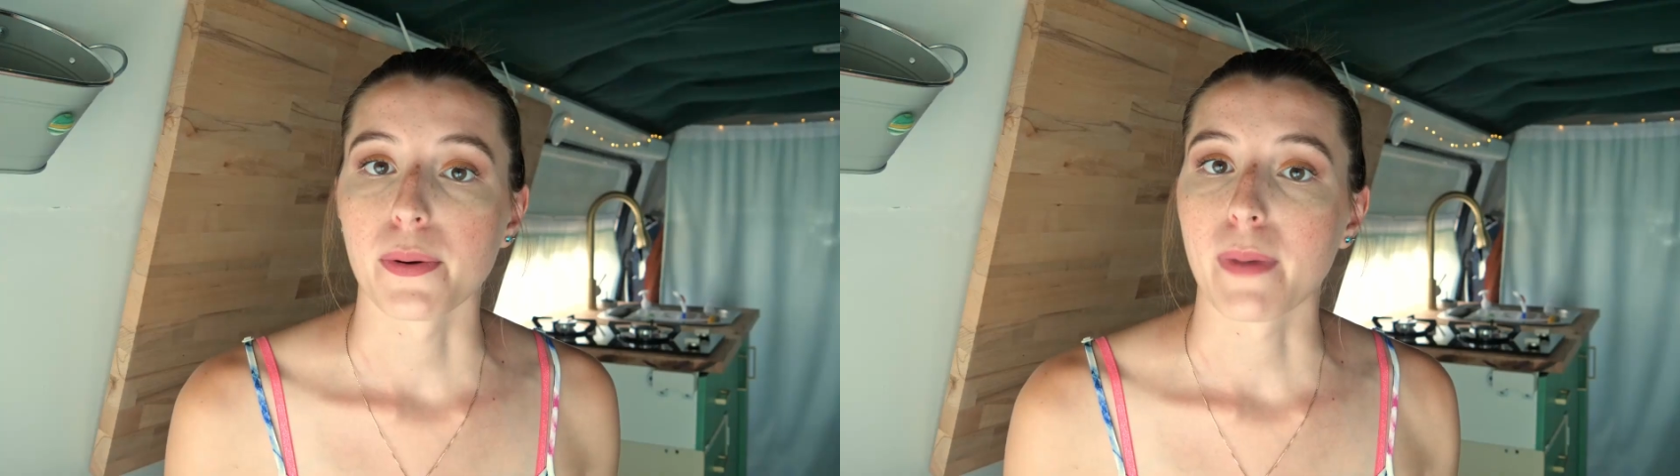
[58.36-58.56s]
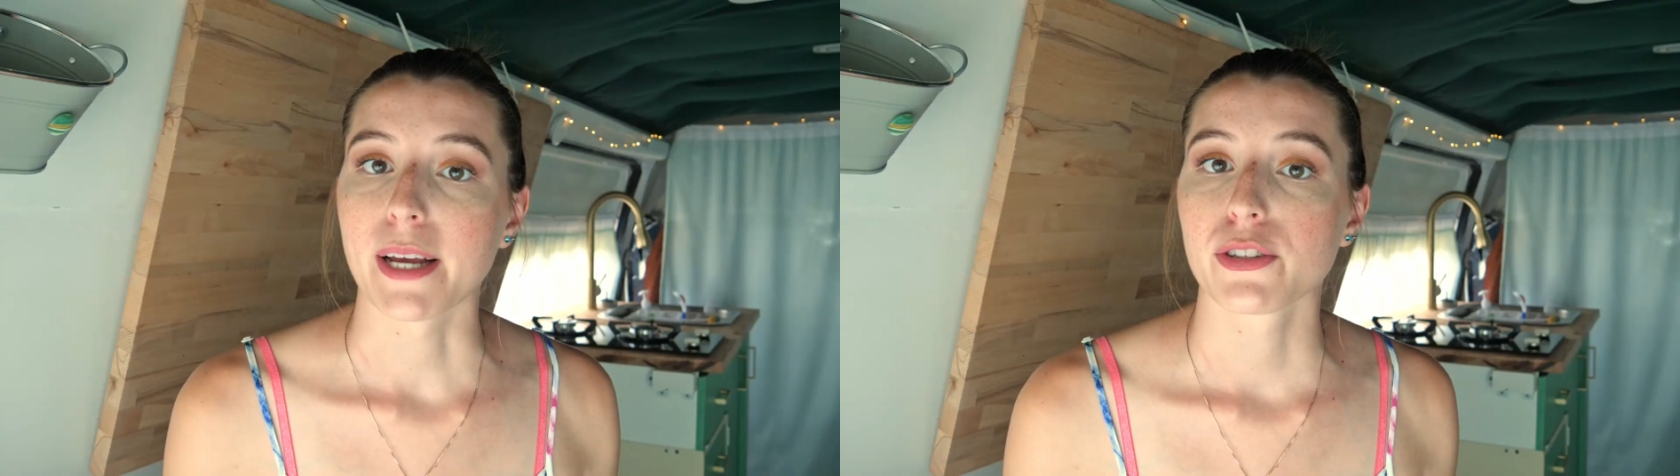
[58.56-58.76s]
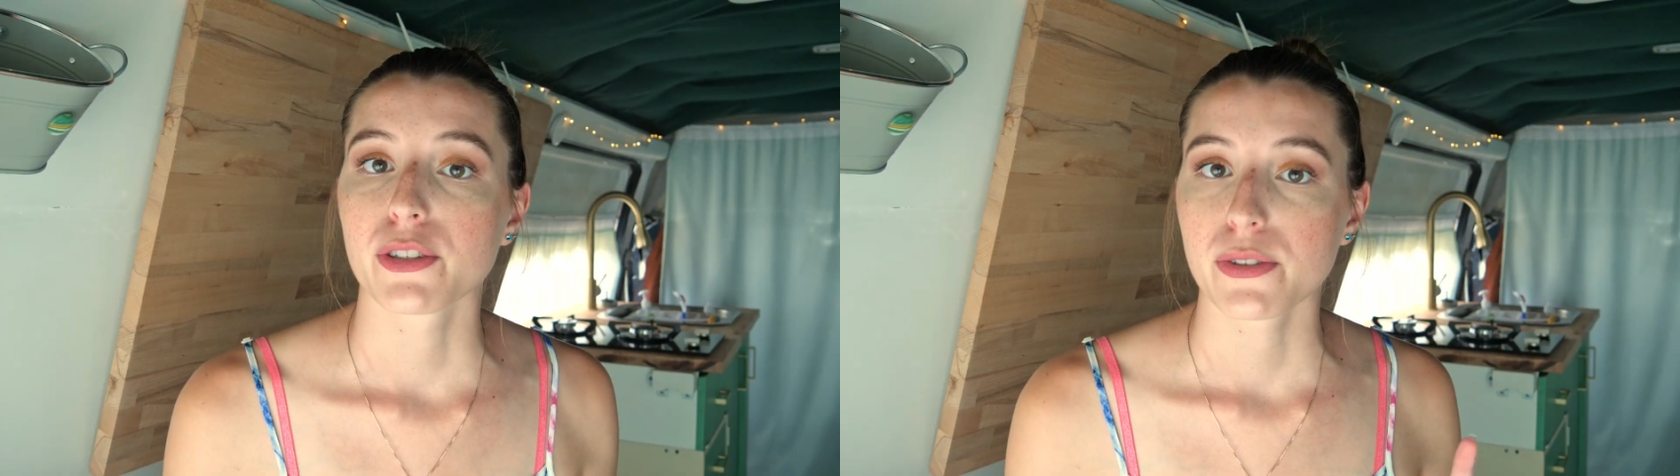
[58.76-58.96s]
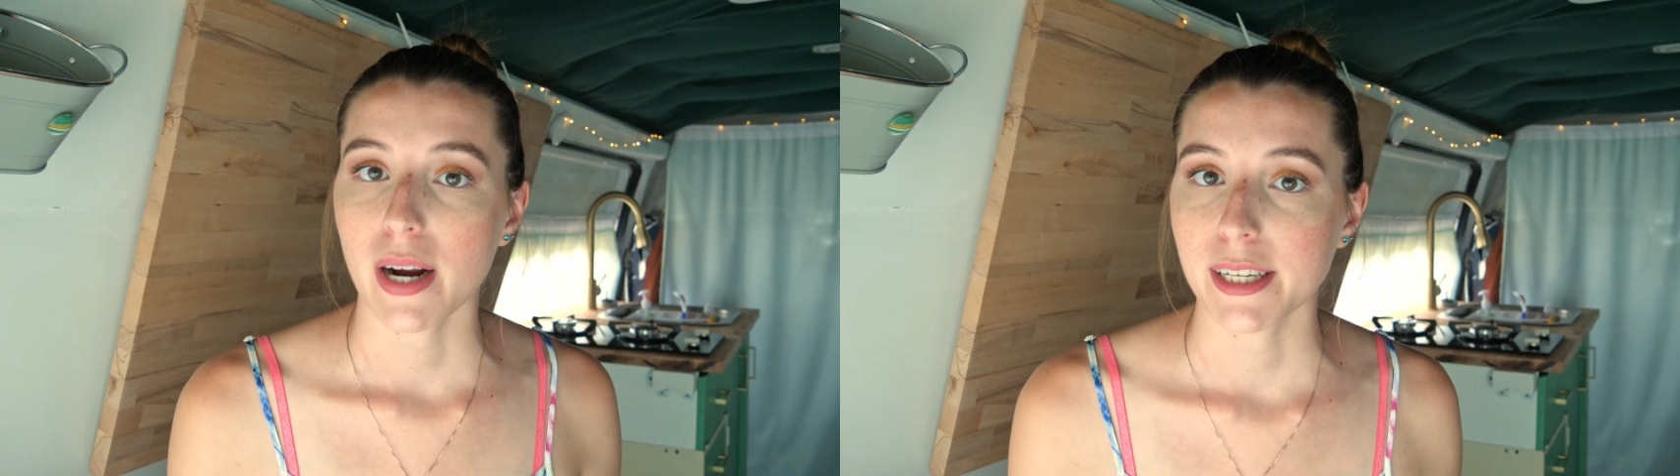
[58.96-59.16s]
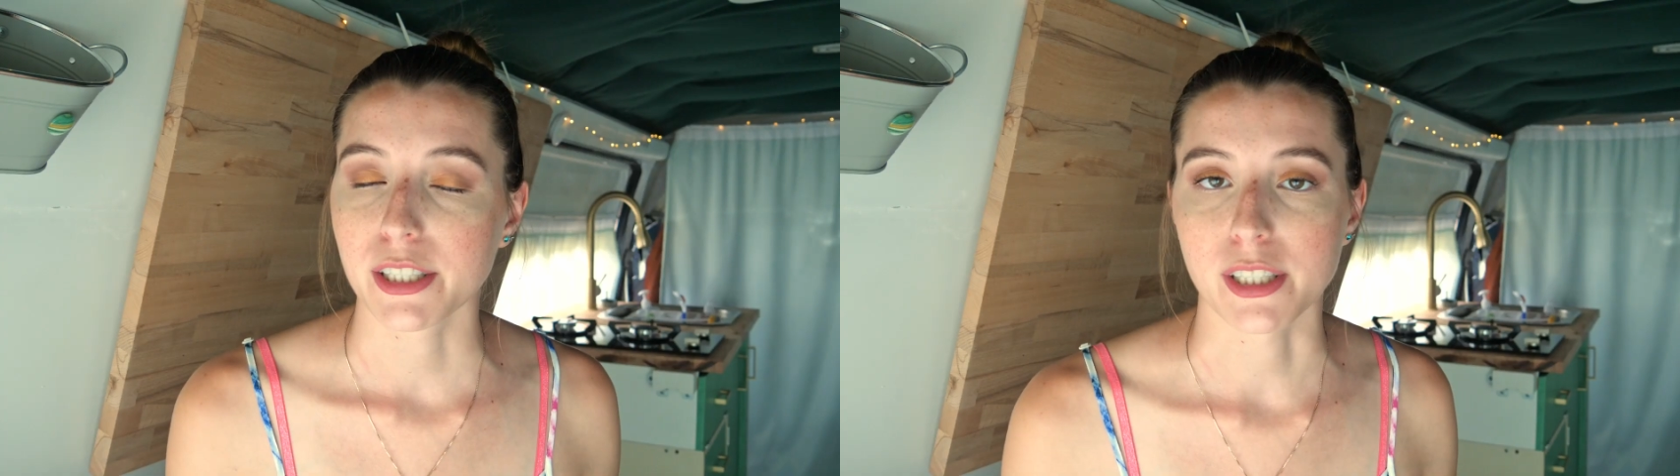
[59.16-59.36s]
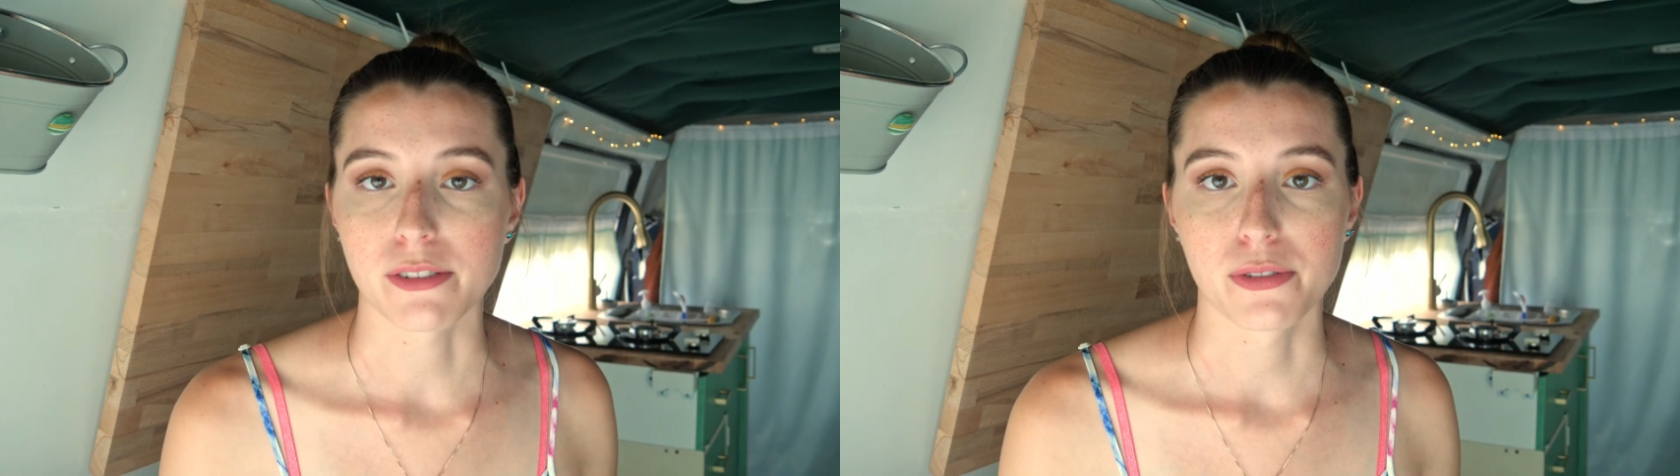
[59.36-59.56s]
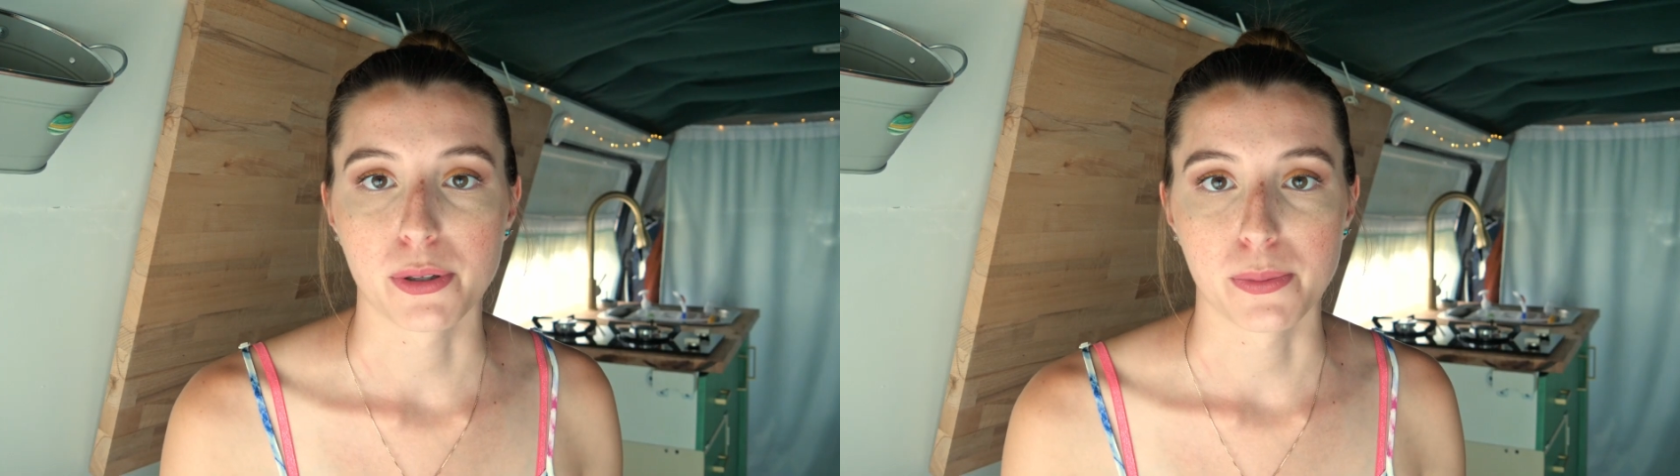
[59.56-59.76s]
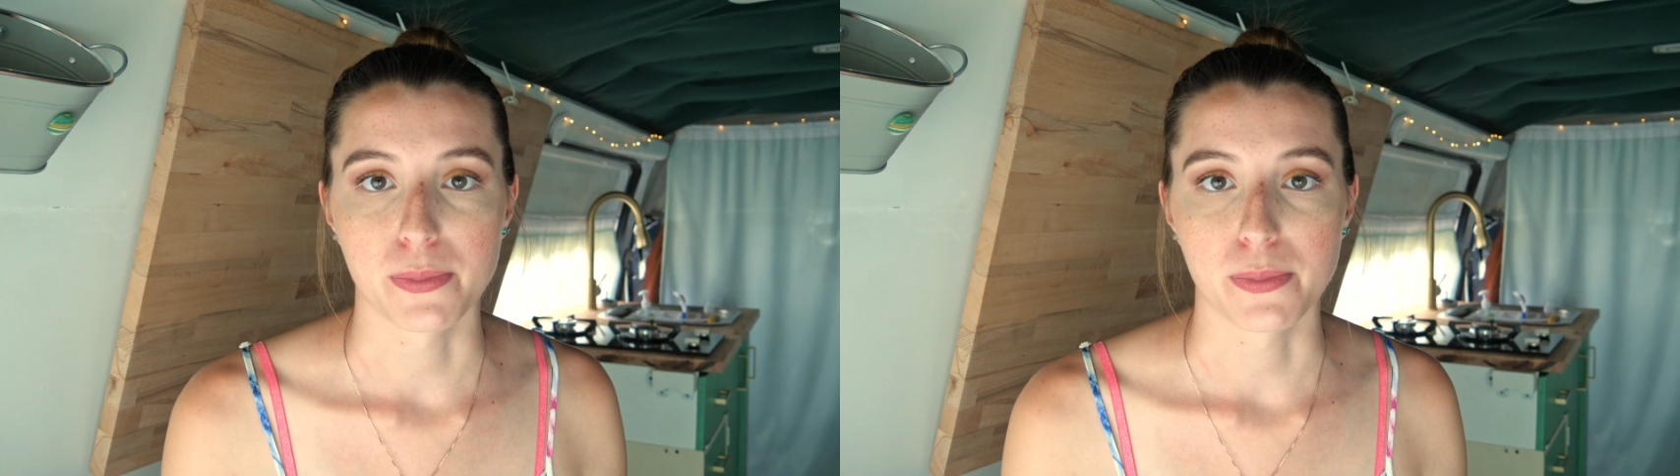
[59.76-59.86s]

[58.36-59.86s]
my strategy for